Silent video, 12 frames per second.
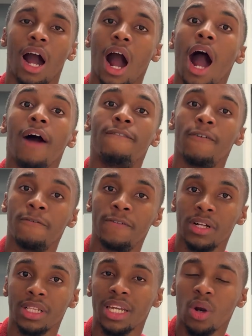are
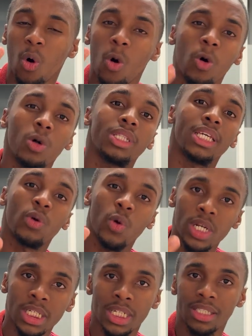fulfilled and all the
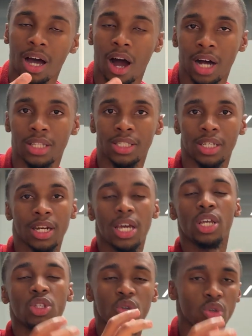questions are answered.
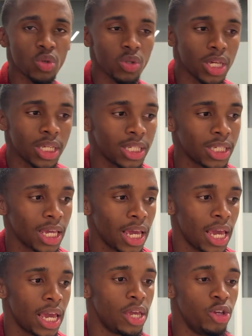To do this,
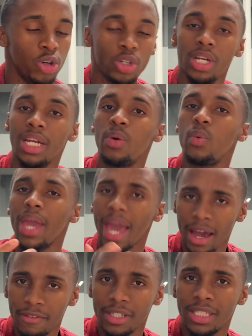usually we
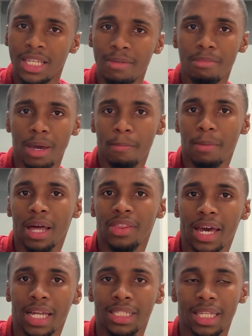have a team member
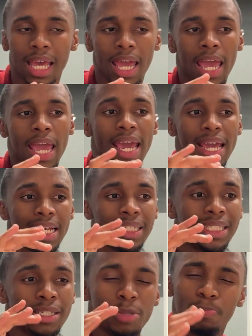that is
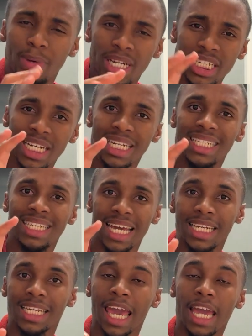specially
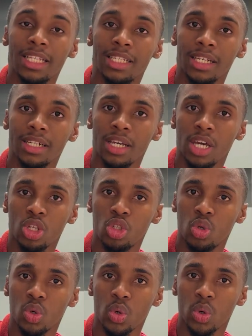dedicated
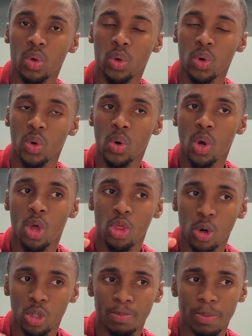to
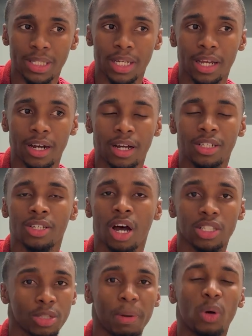those particular
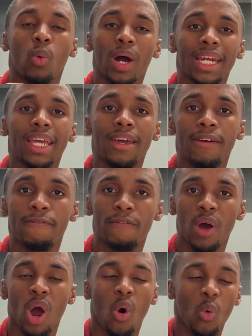tasks. But what if
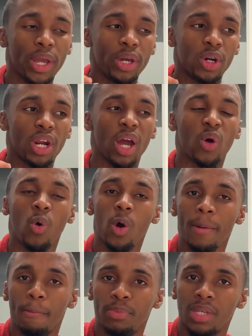we could
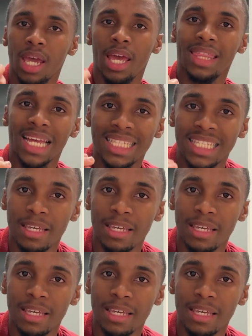equip that